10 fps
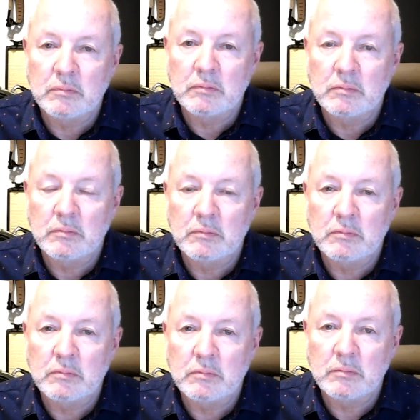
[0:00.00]

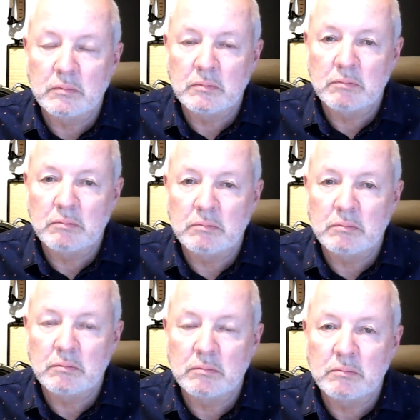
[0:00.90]

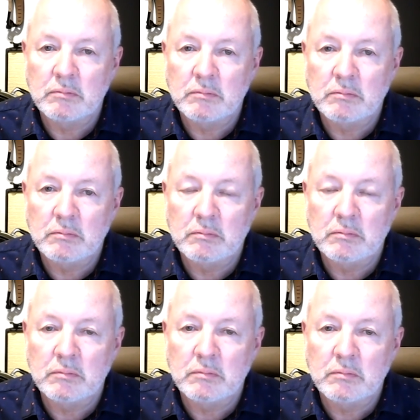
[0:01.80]

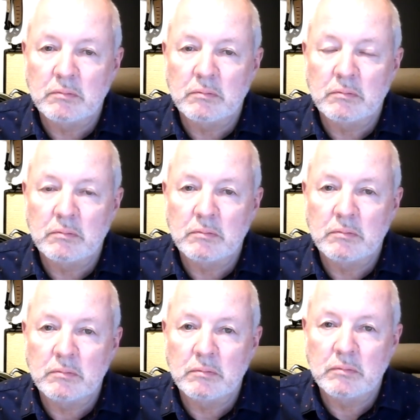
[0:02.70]

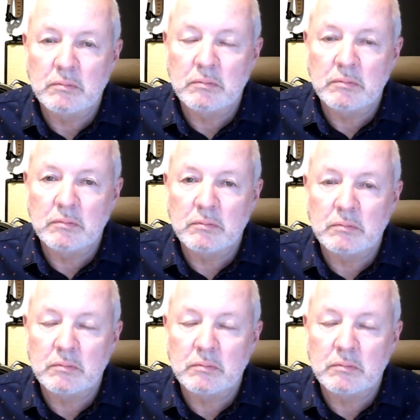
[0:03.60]
No words are spoken by the person on screen.